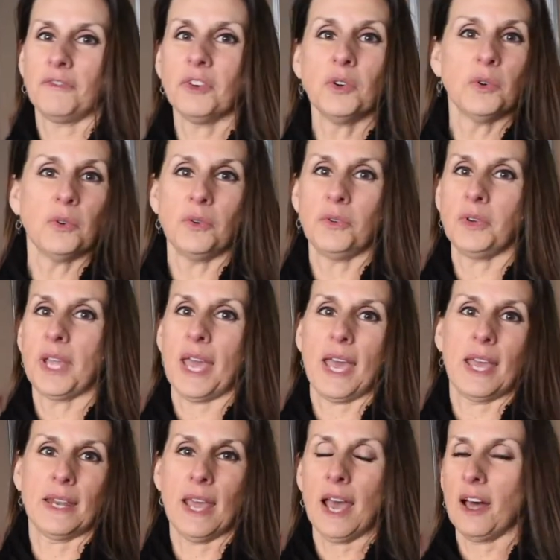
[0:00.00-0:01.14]
food
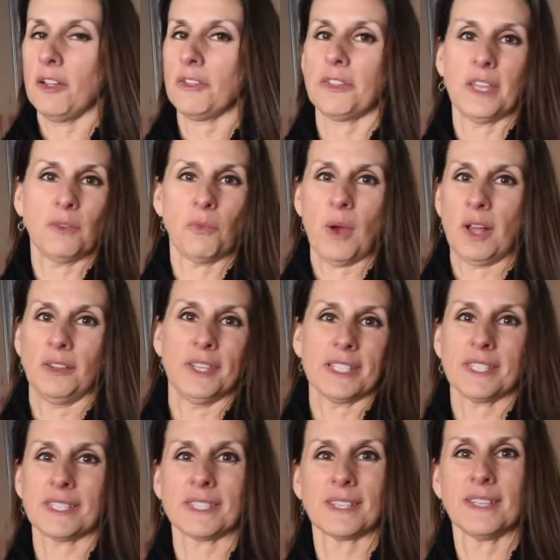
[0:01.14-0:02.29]
and health and wellness
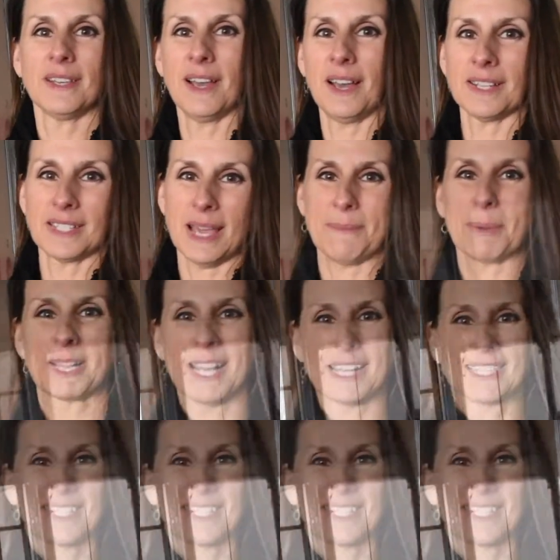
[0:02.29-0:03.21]
type of classes.